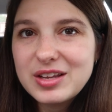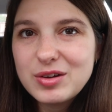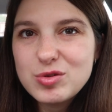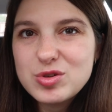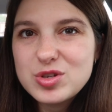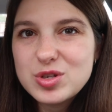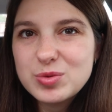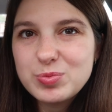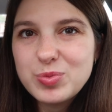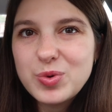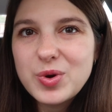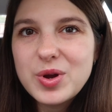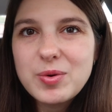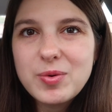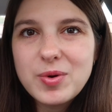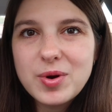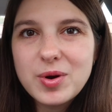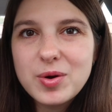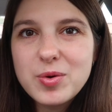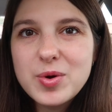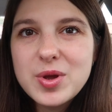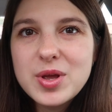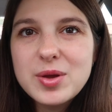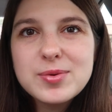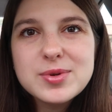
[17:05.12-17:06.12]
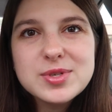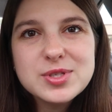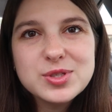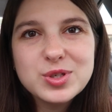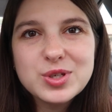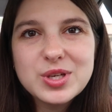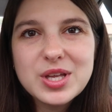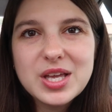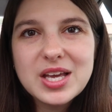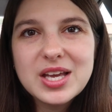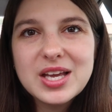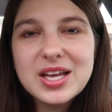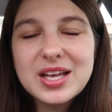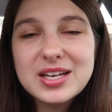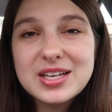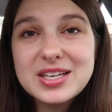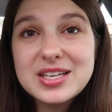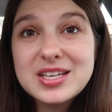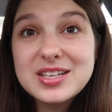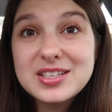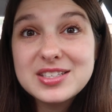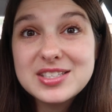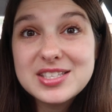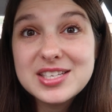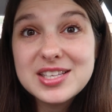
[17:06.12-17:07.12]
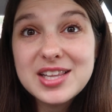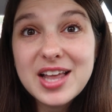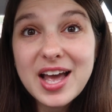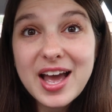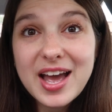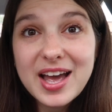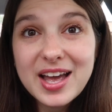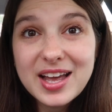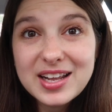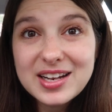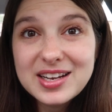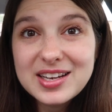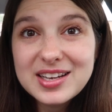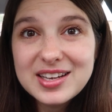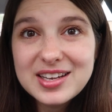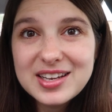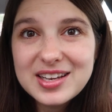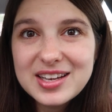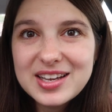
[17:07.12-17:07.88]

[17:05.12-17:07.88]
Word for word: there was a point where Hui was looking and he could see the head.